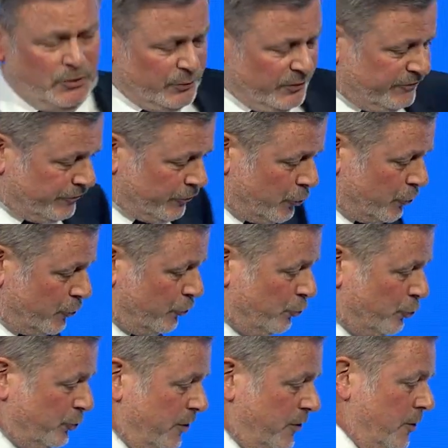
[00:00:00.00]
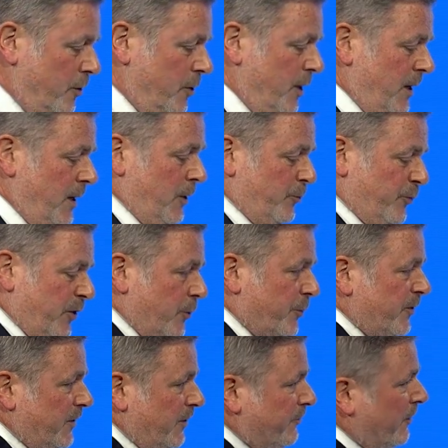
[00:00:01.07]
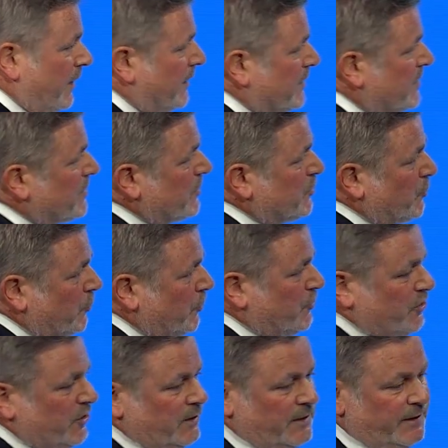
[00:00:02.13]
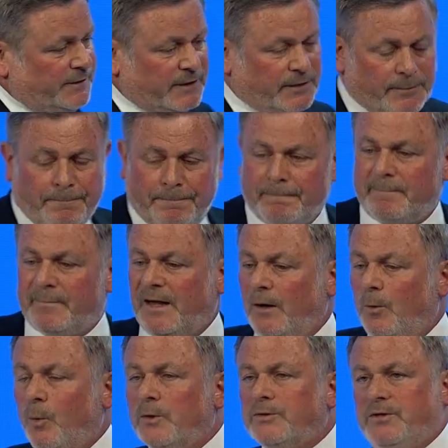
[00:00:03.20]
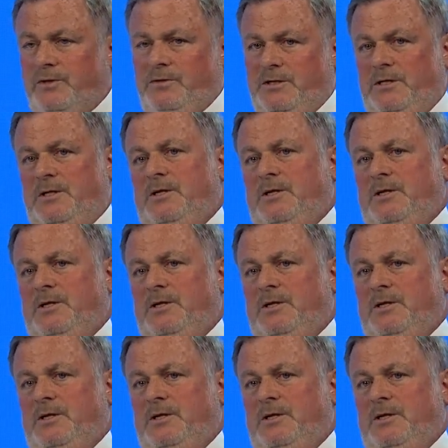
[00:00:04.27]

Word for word: referred to the preoperative anesthesiology clinic. And what